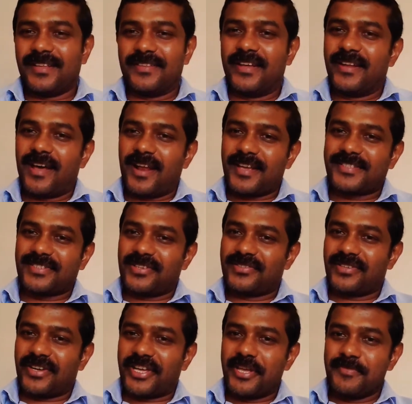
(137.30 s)
Then
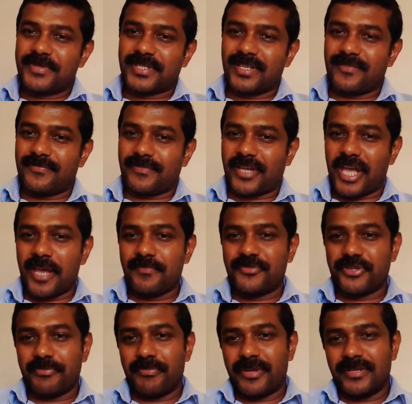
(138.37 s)
Alexander himself came
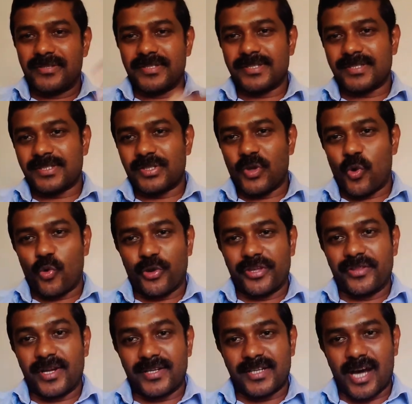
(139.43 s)
to meet this
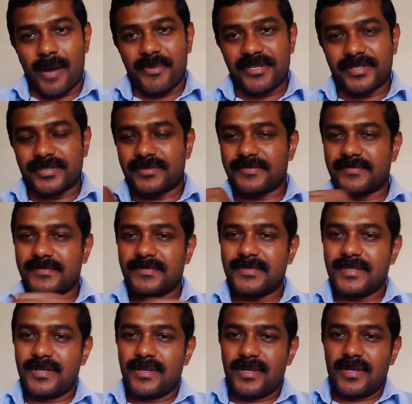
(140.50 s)
yogi Dandamis.
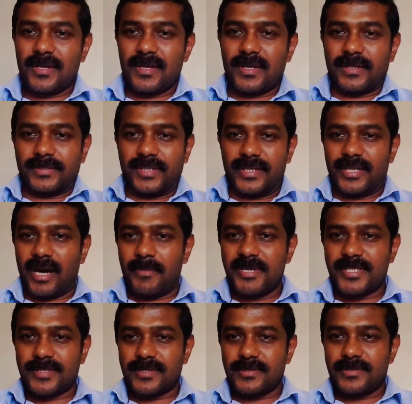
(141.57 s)

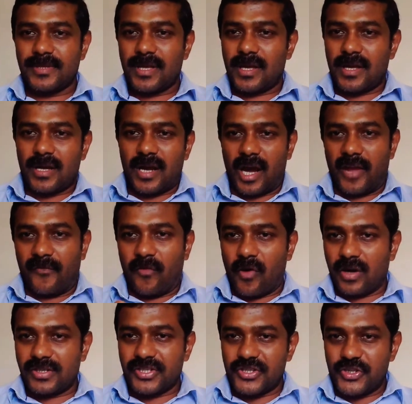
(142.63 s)
"Dandamis, I
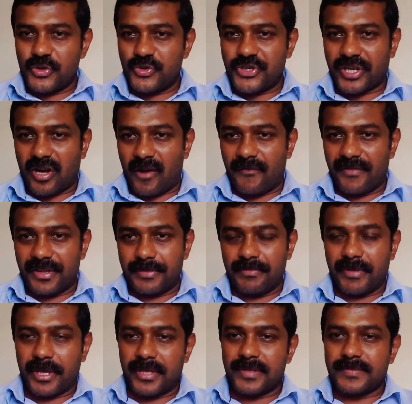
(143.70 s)
want you to come with
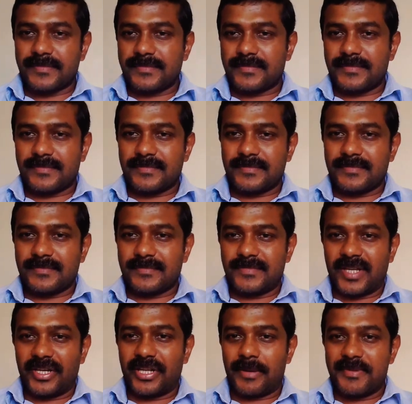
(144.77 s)
me."
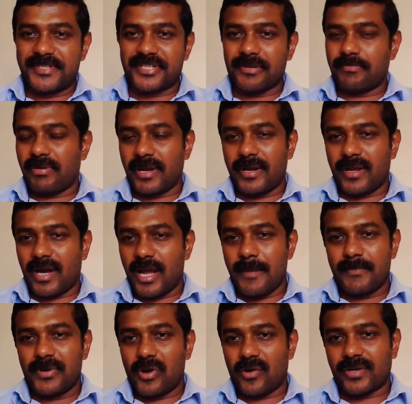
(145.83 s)
Dandamis replied,
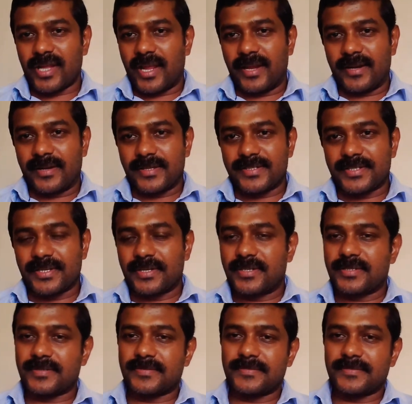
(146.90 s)
"I am not interested."